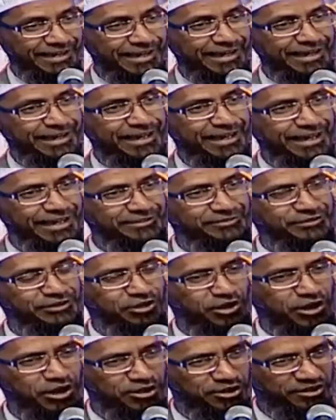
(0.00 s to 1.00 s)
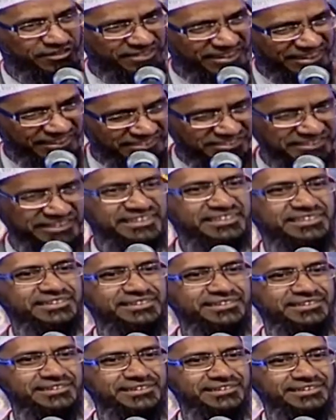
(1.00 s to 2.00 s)
Allah has the knowledge of the unseen.
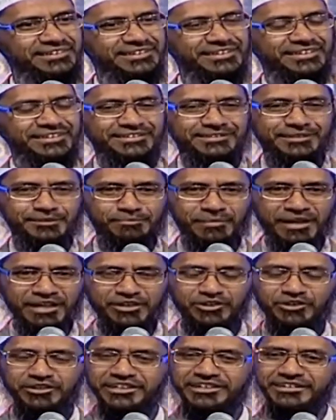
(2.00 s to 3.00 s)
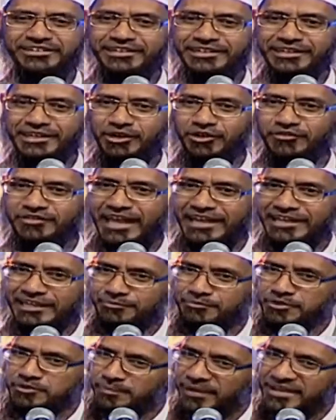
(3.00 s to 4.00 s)
The minutest detail of the
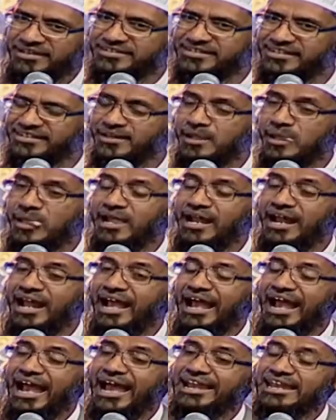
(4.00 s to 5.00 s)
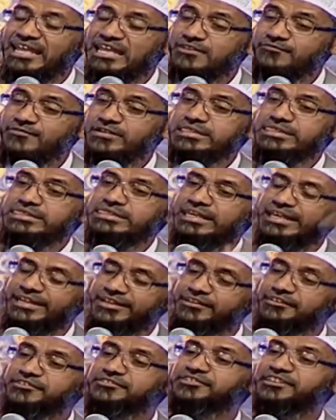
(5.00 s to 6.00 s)
atom is mentioned. And even
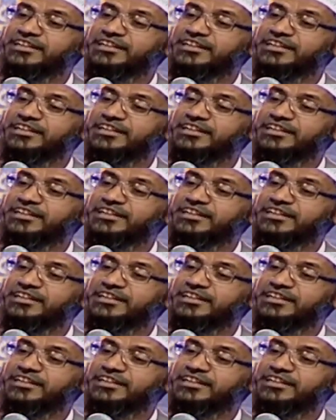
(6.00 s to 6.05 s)
things